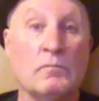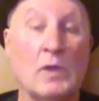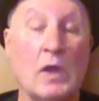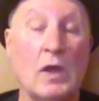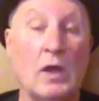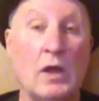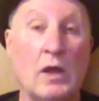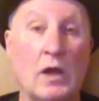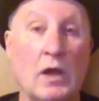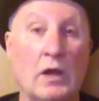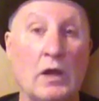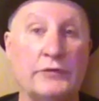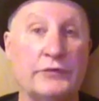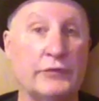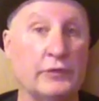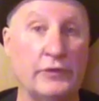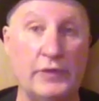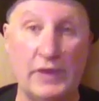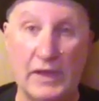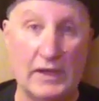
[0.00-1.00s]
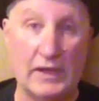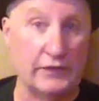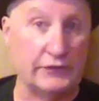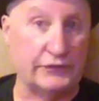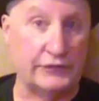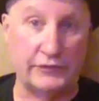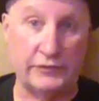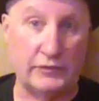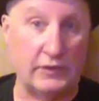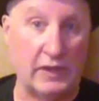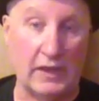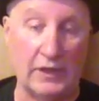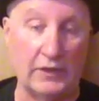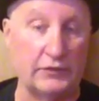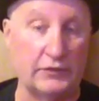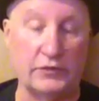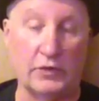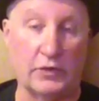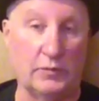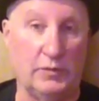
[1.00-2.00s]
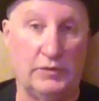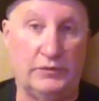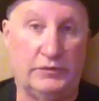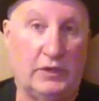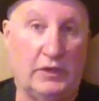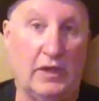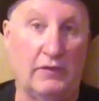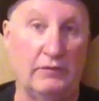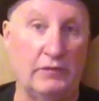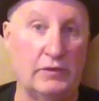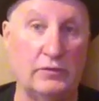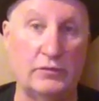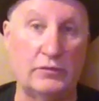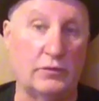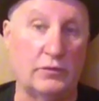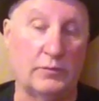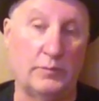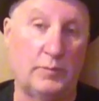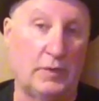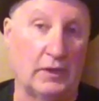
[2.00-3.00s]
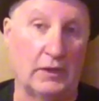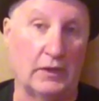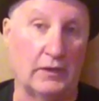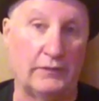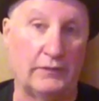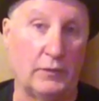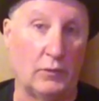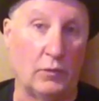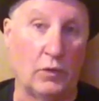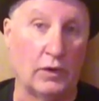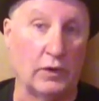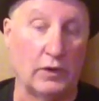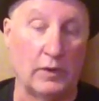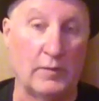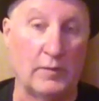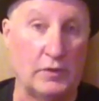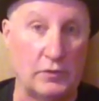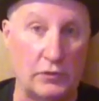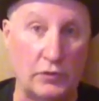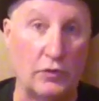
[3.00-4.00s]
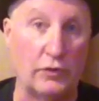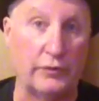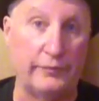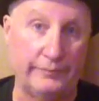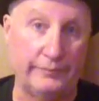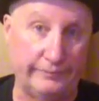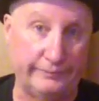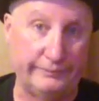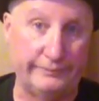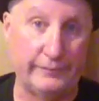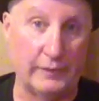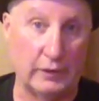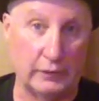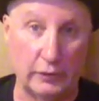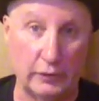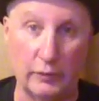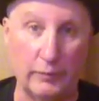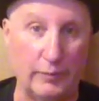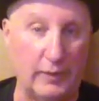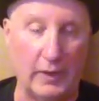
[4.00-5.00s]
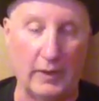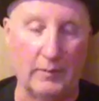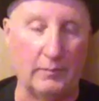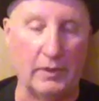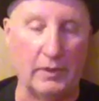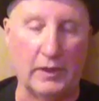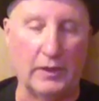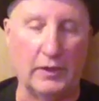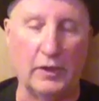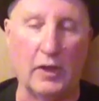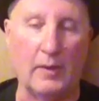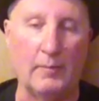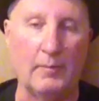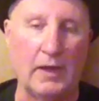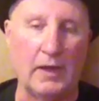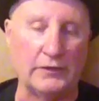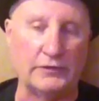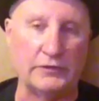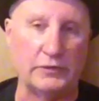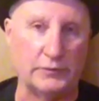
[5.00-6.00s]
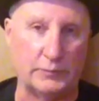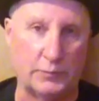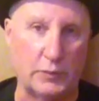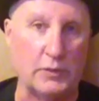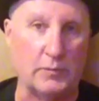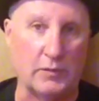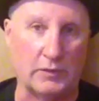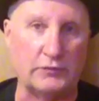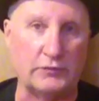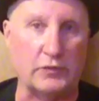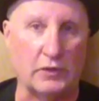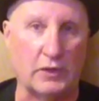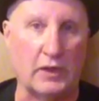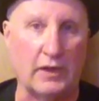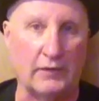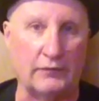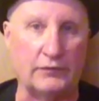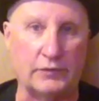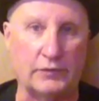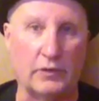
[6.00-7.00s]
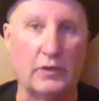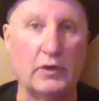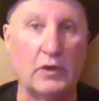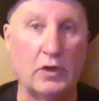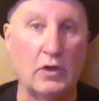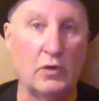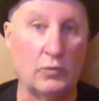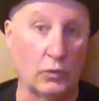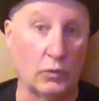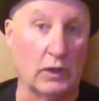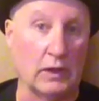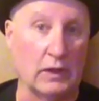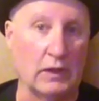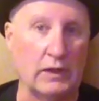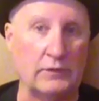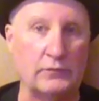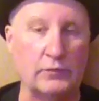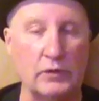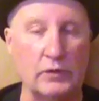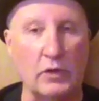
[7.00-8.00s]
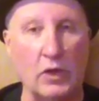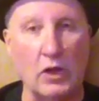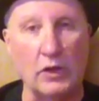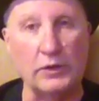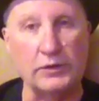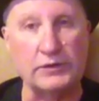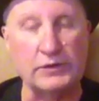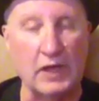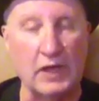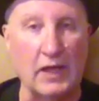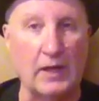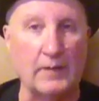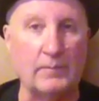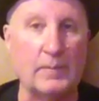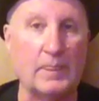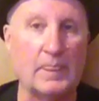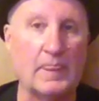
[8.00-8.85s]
So then it's going to be so heavy you couldn't pedal if you wanted. I mean, you could a little bit, but not much. It's pretty much going to have to run electric all the time.